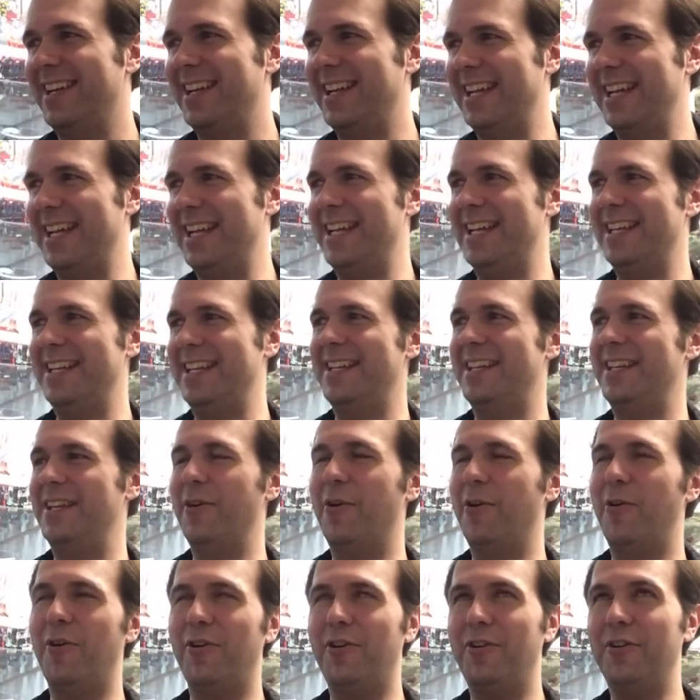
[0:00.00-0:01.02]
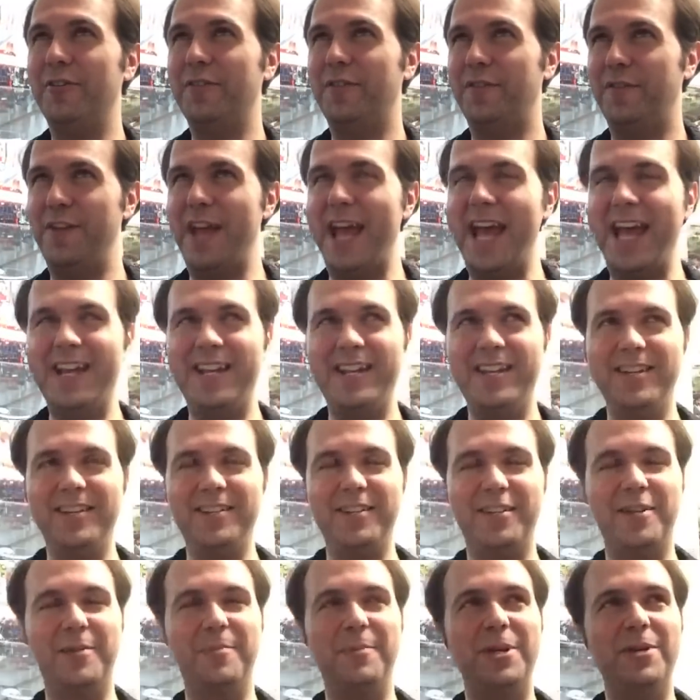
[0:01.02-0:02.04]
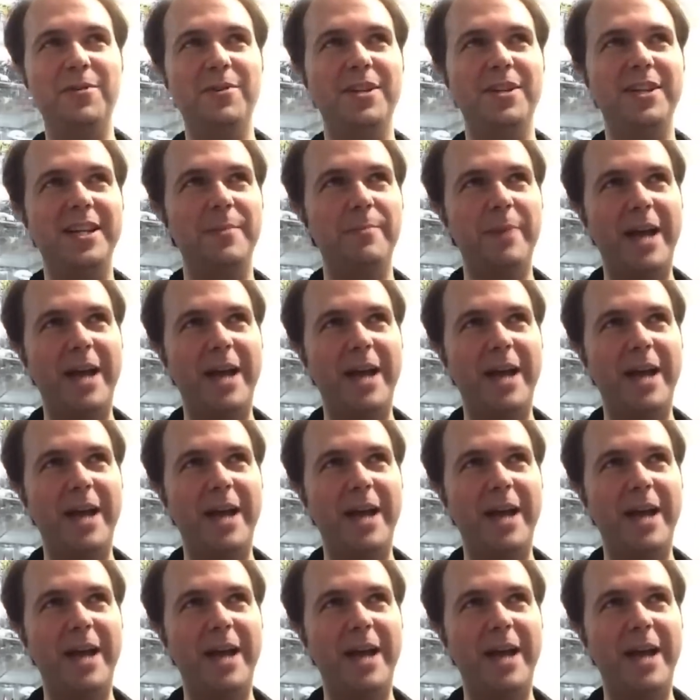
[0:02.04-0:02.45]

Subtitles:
In the old fanon community,